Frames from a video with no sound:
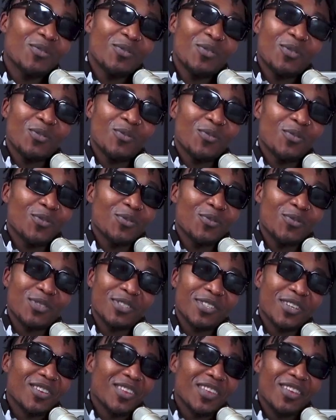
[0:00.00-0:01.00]
era for
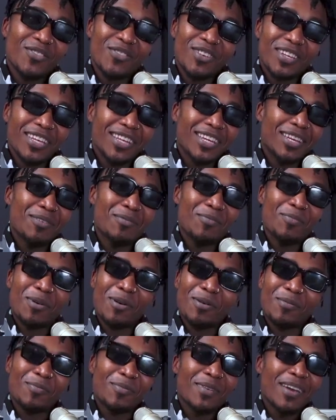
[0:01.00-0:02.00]
South African
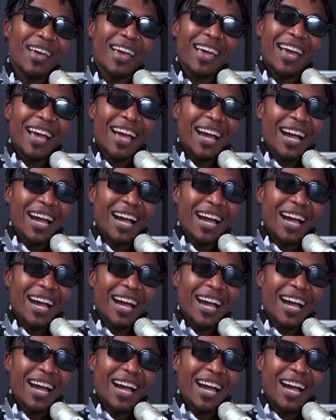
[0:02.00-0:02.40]
hip hop.